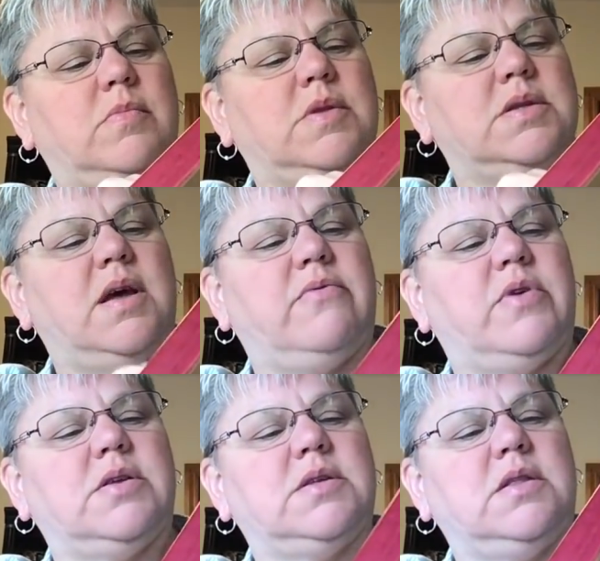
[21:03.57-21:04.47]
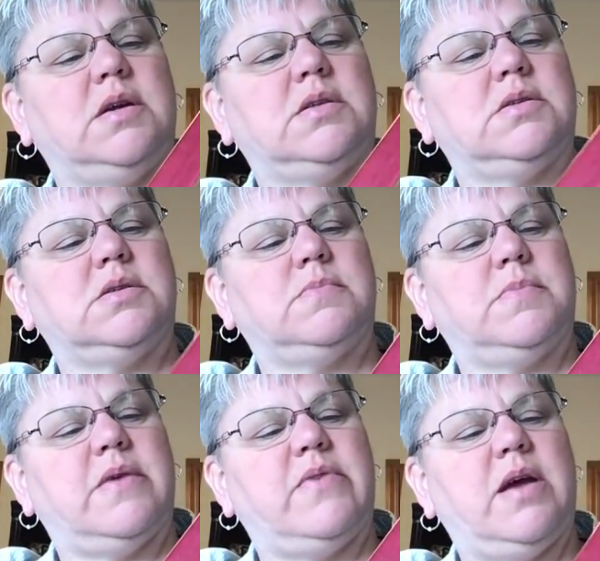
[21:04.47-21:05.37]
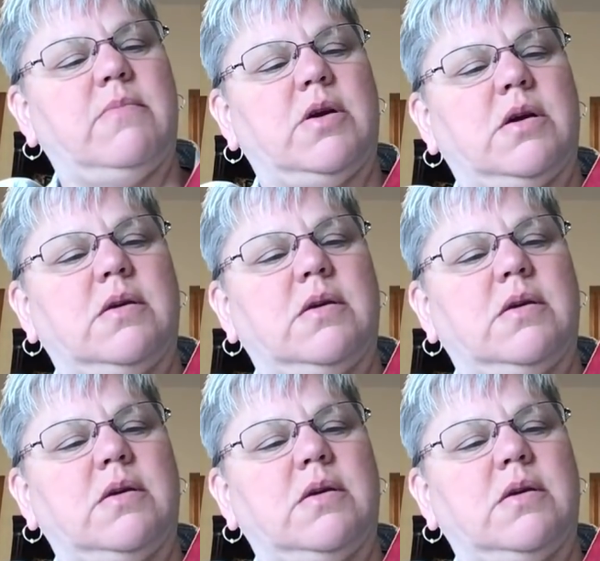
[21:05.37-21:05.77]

it's not fuzz, I think it's just the fabric,